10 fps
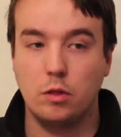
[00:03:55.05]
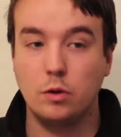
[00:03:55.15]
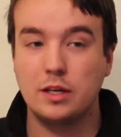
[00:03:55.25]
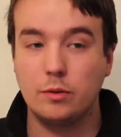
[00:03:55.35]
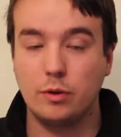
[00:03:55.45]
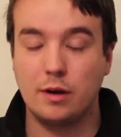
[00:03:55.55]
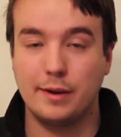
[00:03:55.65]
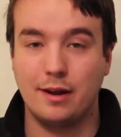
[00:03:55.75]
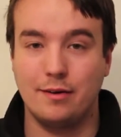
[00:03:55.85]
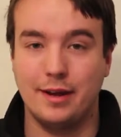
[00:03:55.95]
Look at where
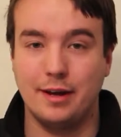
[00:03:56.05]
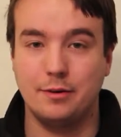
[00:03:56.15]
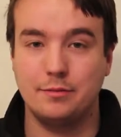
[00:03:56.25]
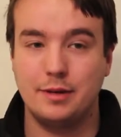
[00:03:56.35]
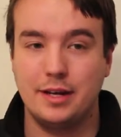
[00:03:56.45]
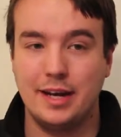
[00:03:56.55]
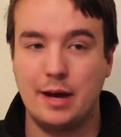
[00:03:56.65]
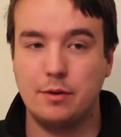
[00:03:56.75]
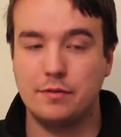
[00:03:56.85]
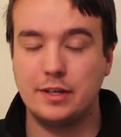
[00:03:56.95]
we are now.
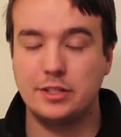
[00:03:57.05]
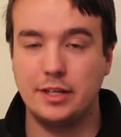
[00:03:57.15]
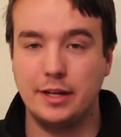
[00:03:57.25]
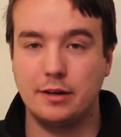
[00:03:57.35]
Now in recent